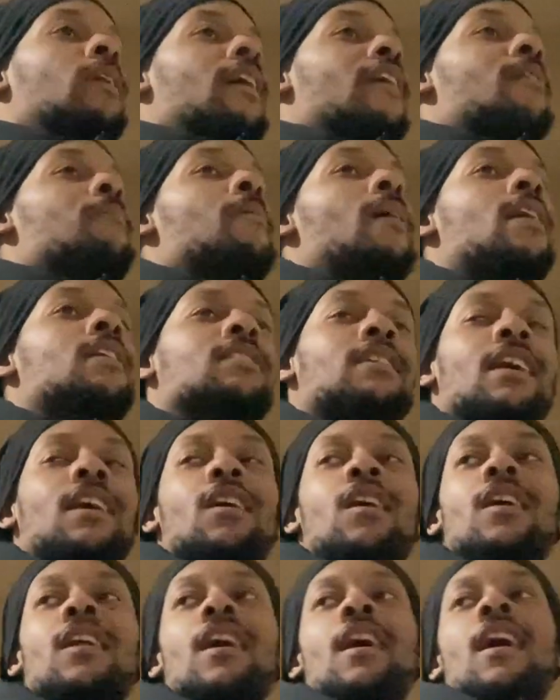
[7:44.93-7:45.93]
everybody say,
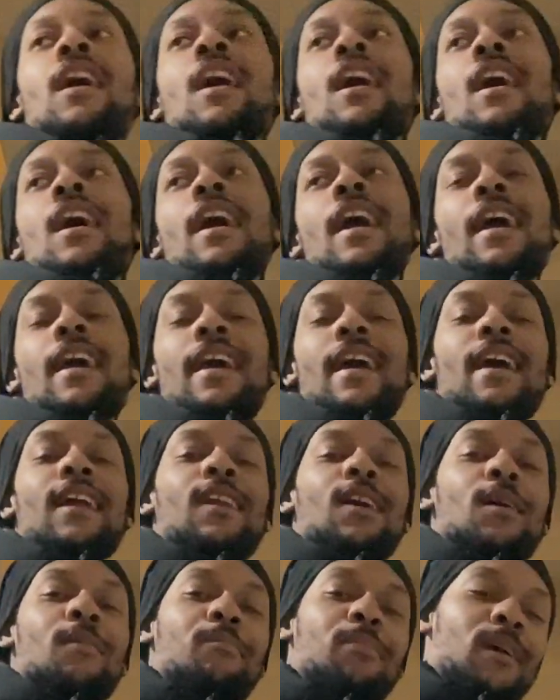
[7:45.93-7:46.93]
hey, hey,
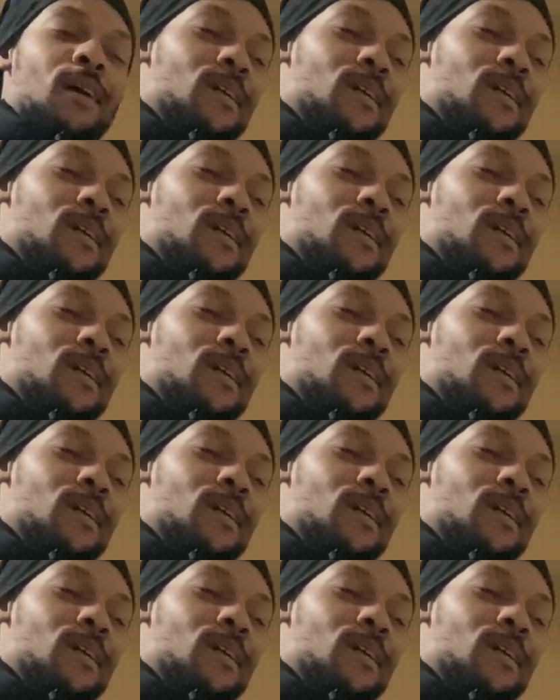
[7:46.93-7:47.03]
look, bro.